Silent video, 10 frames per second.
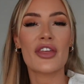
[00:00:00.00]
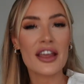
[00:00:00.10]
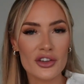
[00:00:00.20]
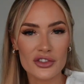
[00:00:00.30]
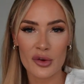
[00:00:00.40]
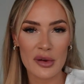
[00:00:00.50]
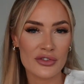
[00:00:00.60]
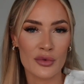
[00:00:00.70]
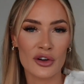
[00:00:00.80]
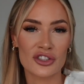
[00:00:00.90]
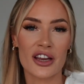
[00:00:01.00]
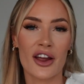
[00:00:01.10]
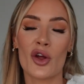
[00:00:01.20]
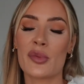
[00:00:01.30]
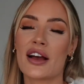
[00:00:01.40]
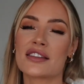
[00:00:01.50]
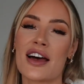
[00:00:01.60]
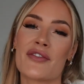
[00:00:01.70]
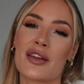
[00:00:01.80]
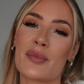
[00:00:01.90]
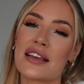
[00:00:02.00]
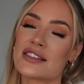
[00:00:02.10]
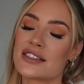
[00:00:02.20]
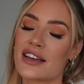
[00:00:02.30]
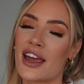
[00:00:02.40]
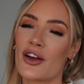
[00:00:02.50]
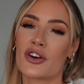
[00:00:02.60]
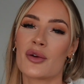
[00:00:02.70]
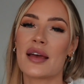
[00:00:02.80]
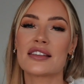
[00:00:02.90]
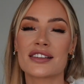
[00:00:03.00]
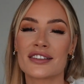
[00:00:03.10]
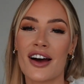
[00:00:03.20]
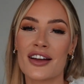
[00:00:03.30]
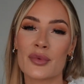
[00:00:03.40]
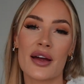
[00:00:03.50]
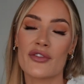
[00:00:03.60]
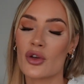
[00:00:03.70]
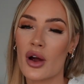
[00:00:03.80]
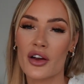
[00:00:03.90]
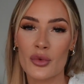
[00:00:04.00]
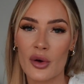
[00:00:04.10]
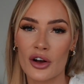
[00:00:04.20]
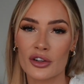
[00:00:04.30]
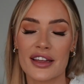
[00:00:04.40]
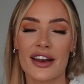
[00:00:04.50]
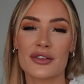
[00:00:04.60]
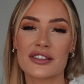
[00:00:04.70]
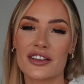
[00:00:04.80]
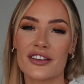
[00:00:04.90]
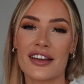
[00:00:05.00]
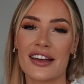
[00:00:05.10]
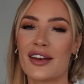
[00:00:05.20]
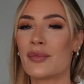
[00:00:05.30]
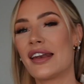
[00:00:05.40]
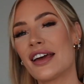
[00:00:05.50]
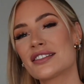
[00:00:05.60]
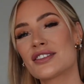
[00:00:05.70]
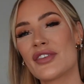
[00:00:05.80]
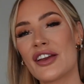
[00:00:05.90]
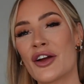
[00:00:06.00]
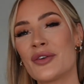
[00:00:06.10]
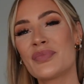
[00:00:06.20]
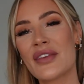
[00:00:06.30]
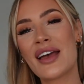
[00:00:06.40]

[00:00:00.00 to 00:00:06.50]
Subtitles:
Thank you so much for watching. I hope you guys have an amazing day or an amazing night wherever you are in the world, and I'll see you in my next video.